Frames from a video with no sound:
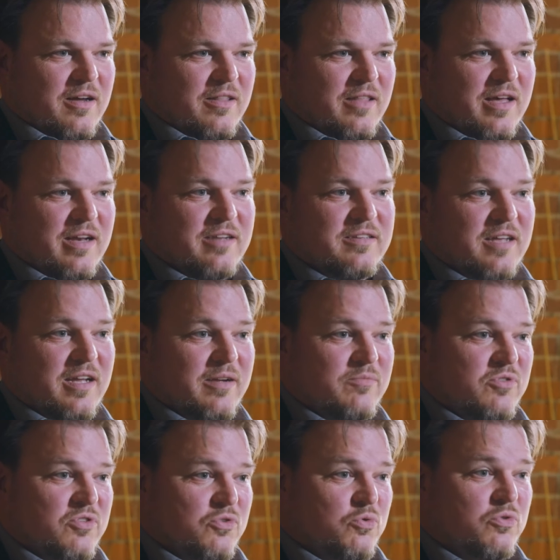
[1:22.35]
A lot of
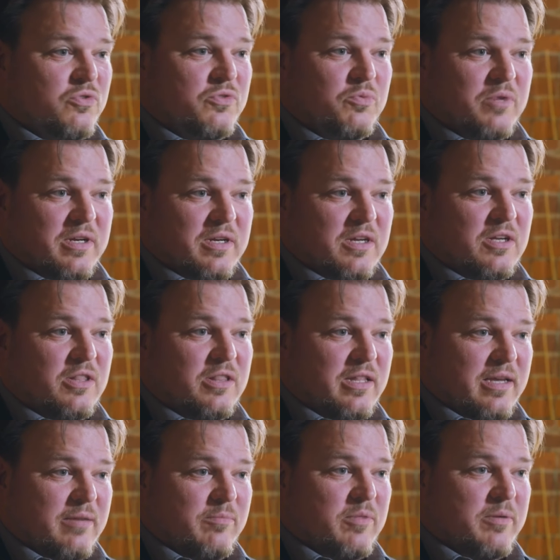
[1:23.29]
times schools want to
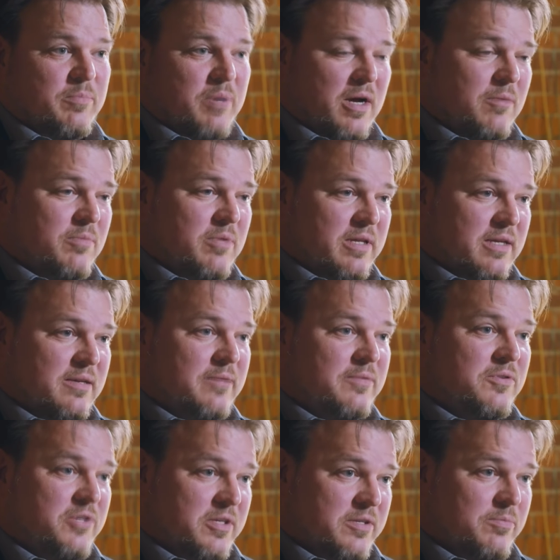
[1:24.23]
claim the
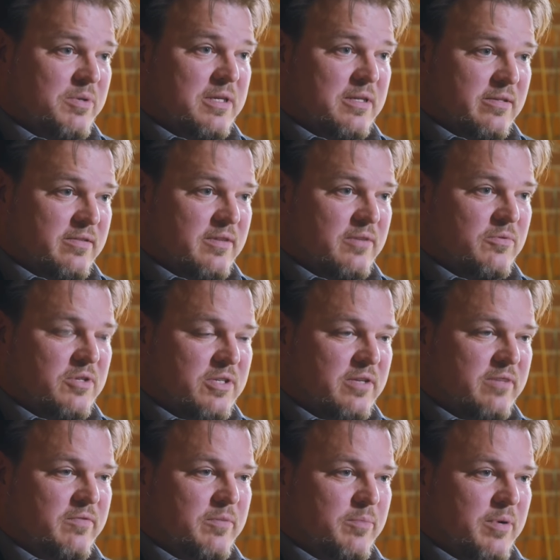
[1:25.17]
public just because they
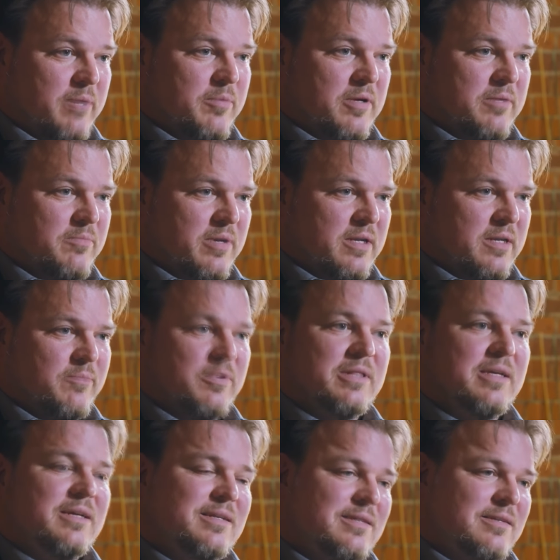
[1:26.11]
receive the public money,
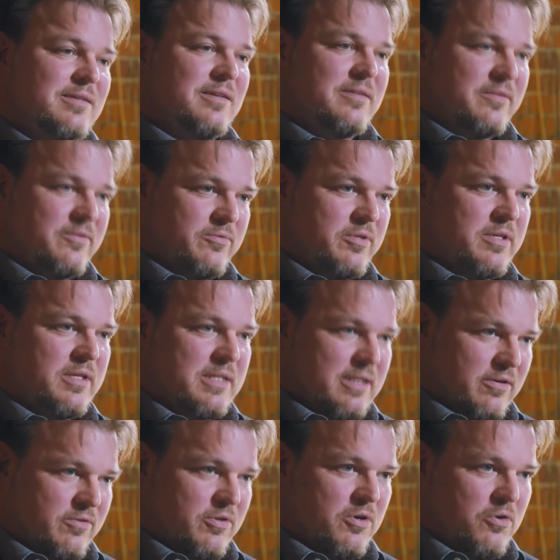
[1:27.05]
but that doesn't really
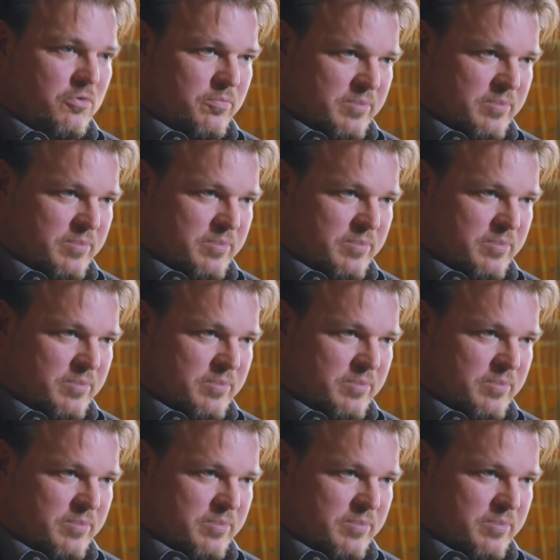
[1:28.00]
tell the whole